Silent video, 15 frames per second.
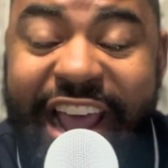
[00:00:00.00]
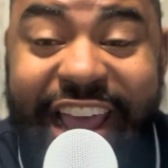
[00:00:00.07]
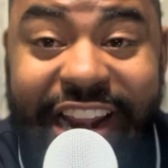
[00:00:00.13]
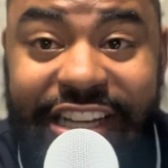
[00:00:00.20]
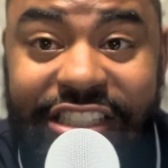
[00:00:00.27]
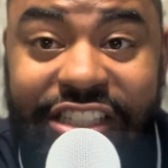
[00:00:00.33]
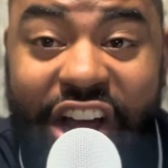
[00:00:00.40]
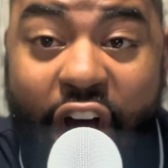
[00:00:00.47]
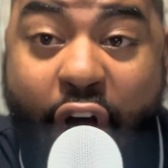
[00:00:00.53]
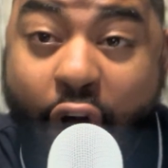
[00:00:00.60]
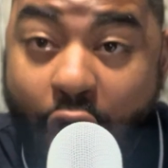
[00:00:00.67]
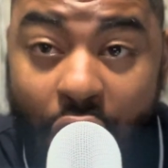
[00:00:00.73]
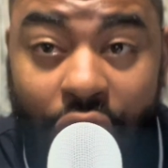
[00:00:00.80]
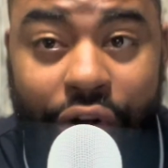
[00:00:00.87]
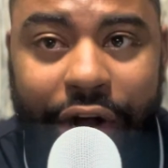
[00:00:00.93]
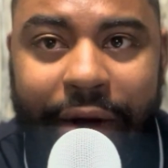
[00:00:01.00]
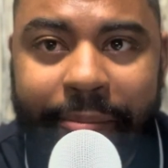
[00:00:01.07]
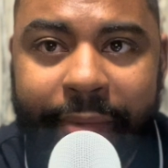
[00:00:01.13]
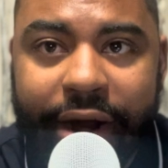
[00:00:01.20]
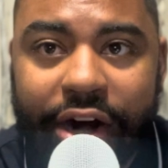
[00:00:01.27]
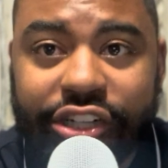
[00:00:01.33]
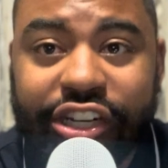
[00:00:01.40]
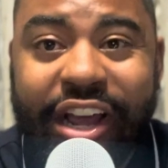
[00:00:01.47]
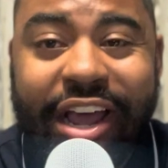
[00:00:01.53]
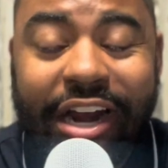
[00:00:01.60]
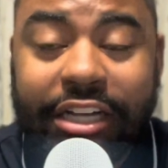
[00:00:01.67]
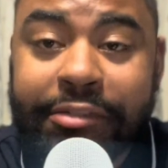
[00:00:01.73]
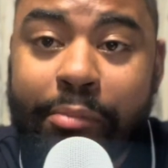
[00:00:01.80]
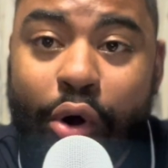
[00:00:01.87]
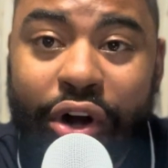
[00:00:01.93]
It is harder in marriage. It
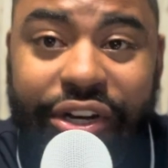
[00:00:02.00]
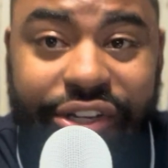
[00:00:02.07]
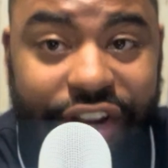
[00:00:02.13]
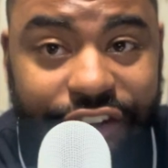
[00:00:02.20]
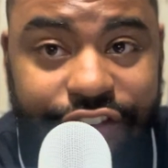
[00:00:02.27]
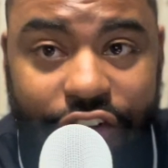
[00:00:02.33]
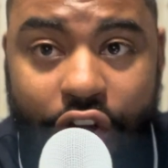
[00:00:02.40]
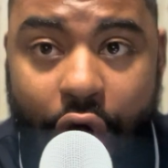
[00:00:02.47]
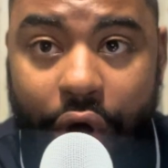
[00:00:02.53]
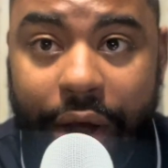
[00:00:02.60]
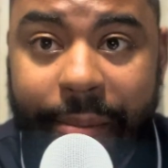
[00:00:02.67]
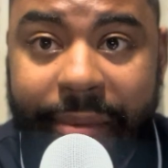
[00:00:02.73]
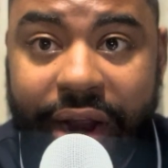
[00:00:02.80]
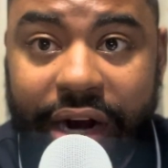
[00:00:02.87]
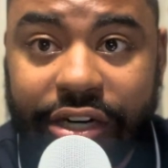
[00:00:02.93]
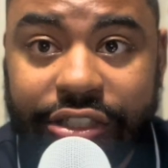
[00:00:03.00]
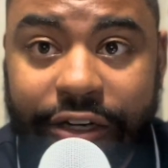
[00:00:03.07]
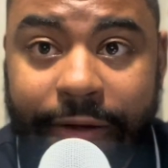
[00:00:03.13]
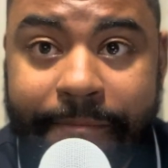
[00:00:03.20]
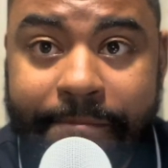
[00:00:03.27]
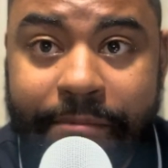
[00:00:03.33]
is more difficult in marriage.